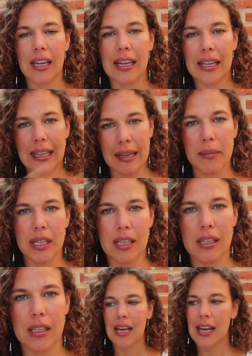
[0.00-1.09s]
and lemon.
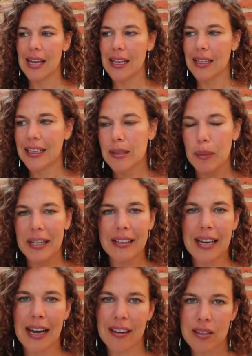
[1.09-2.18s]
And I explained
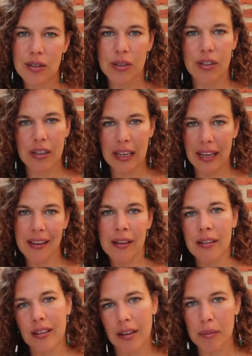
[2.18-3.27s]
kind of to her like
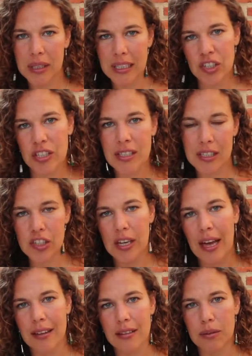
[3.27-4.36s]
the combinations that she
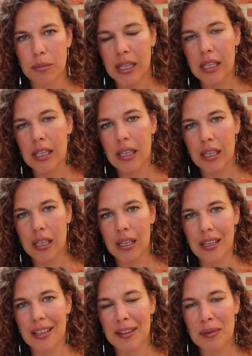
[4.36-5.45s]
had to make.
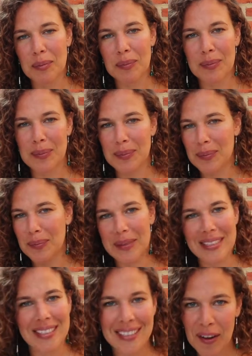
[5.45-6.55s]

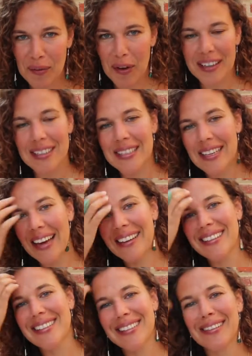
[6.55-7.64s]
It's not rocket
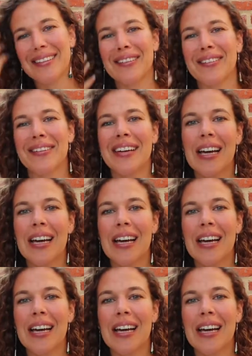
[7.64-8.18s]
science, you know,